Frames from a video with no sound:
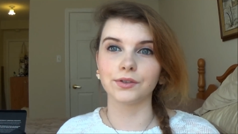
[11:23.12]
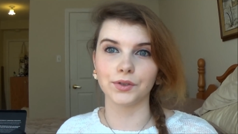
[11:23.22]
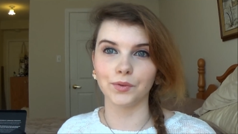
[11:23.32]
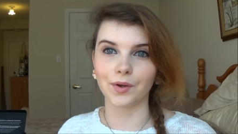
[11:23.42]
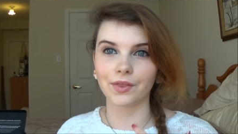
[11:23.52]
to
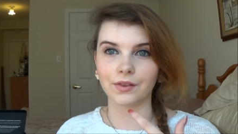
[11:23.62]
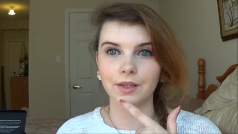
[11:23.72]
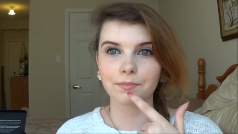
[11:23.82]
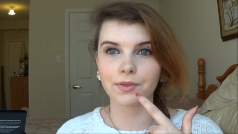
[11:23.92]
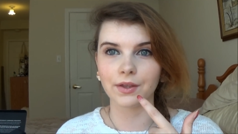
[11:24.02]
do with the
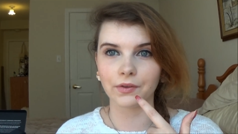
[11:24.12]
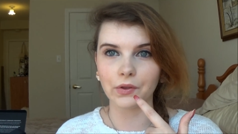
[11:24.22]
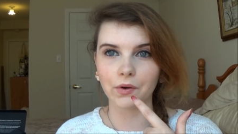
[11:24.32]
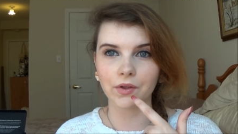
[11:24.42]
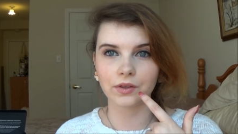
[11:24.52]
lip thing
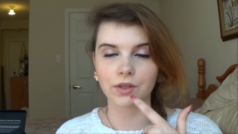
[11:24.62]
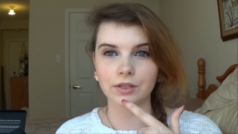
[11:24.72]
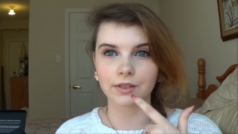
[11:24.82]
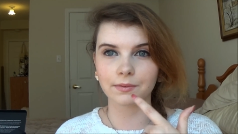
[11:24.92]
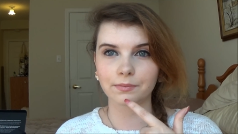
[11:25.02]
though. I think
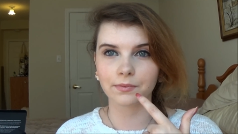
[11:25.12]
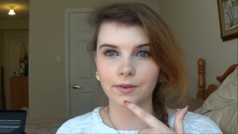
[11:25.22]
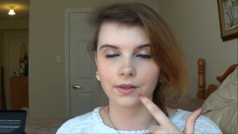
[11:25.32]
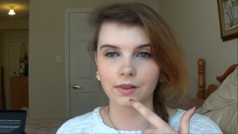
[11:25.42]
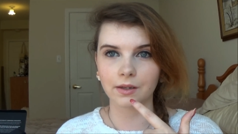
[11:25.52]
this lip,
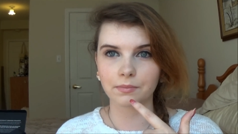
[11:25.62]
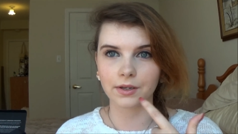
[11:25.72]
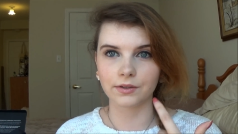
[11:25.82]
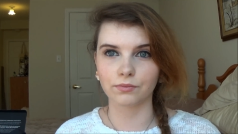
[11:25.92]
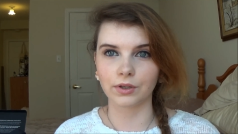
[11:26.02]
the lip
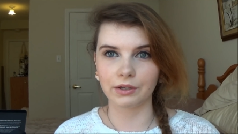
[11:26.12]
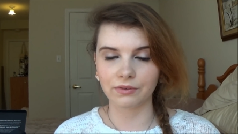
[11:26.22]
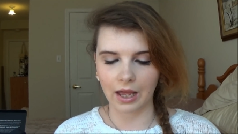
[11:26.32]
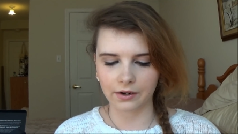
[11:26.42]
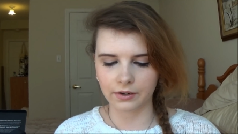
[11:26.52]
is really
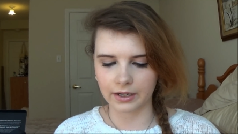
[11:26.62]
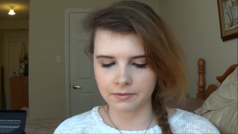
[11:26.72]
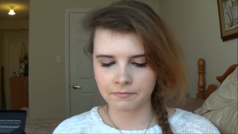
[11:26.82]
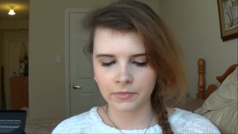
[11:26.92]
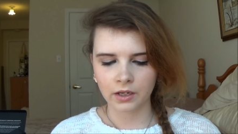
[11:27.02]
flattering.
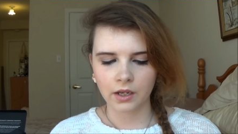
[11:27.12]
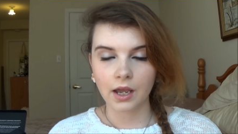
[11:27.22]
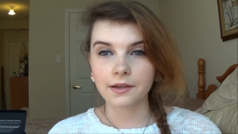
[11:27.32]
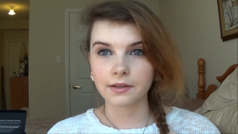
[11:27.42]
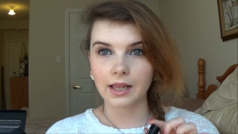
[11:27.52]

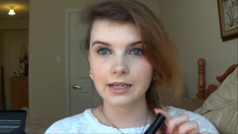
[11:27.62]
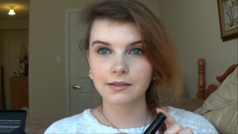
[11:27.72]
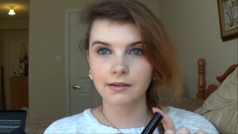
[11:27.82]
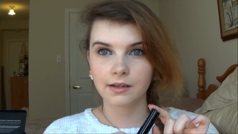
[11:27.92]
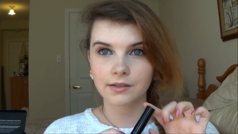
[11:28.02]
And the last
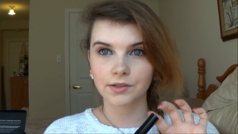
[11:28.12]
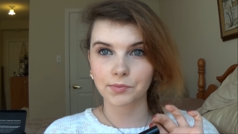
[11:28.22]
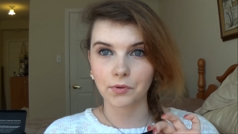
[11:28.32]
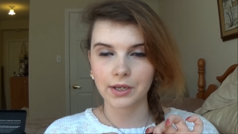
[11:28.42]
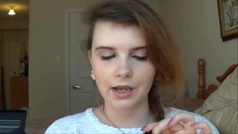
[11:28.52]
thing is a
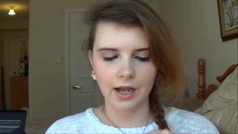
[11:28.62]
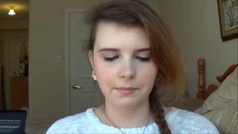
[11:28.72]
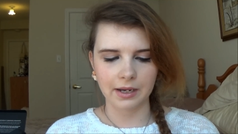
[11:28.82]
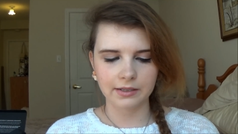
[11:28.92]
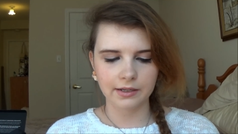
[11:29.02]
smoky eye
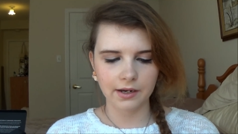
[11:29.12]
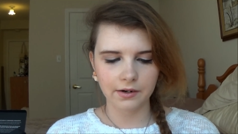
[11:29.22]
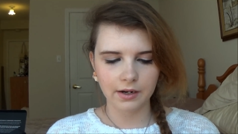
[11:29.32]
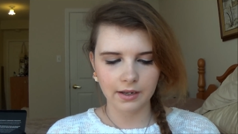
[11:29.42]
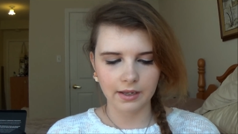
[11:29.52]

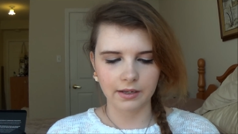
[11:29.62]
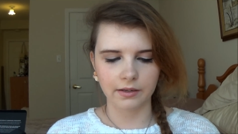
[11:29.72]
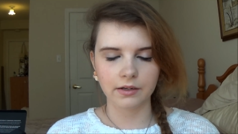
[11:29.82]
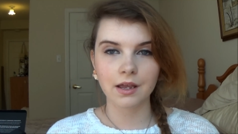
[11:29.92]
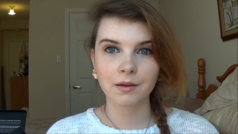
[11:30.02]
mascara
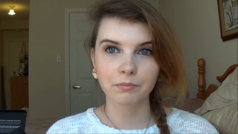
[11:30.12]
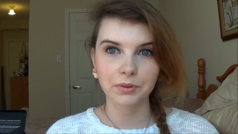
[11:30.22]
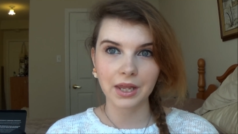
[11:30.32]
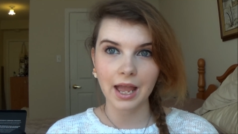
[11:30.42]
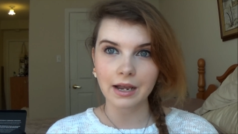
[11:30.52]
in
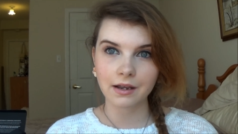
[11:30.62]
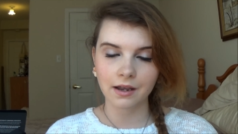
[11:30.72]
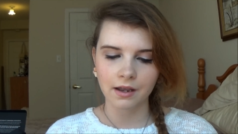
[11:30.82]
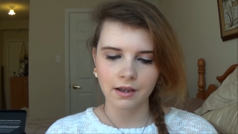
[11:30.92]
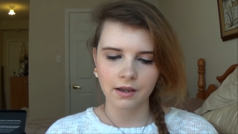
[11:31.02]

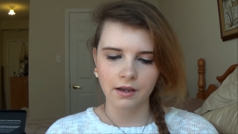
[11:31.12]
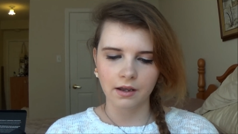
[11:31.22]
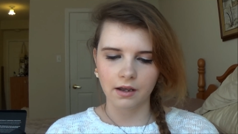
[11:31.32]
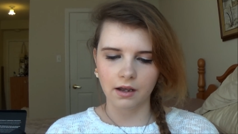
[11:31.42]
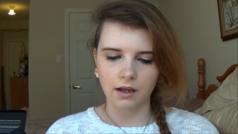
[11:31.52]
black.
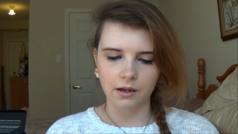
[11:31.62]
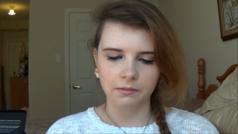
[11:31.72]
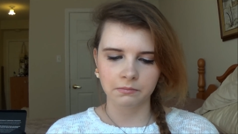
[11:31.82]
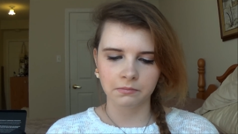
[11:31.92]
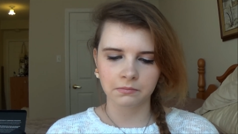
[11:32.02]

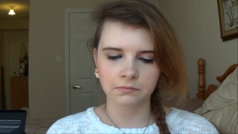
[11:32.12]
Um,